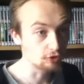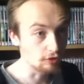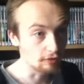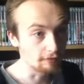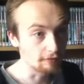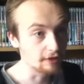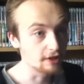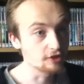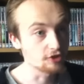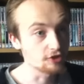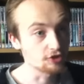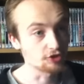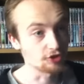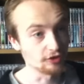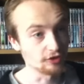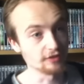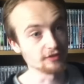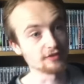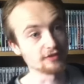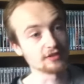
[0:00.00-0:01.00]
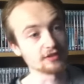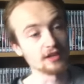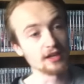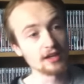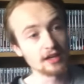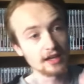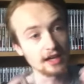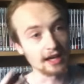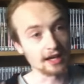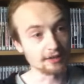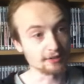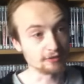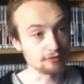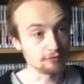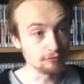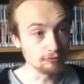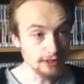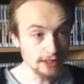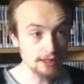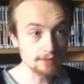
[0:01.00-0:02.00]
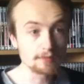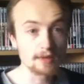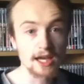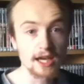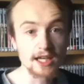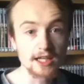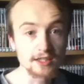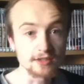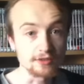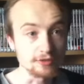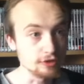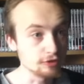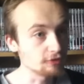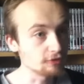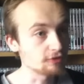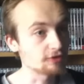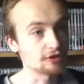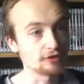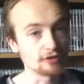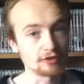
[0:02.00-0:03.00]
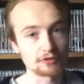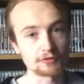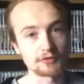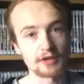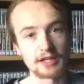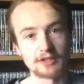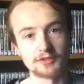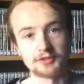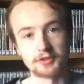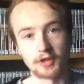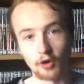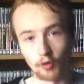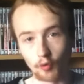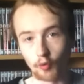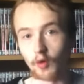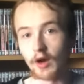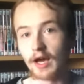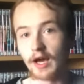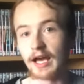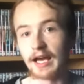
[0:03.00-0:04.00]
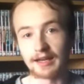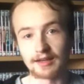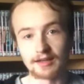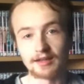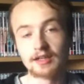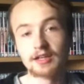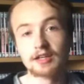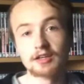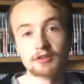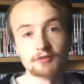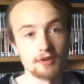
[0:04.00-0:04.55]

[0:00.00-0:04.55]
Doctor Adventures has really made new series fans aware